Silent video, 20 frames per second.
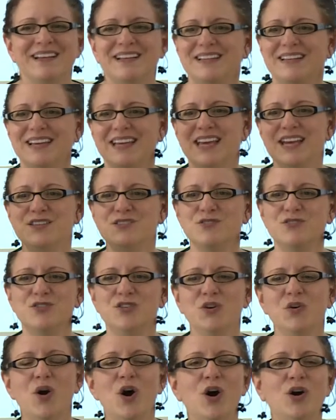the kids are
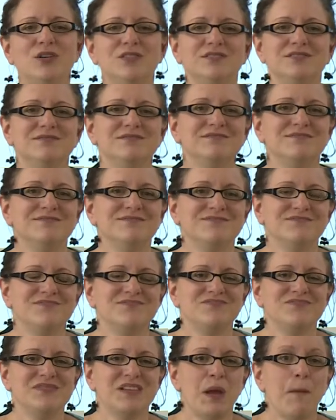too old.
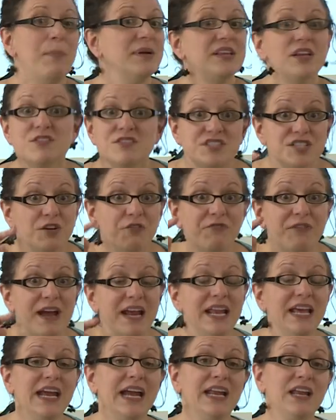But they're still
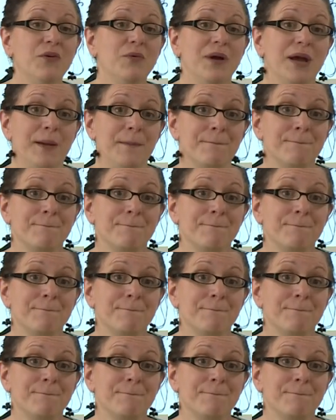fighting anyway.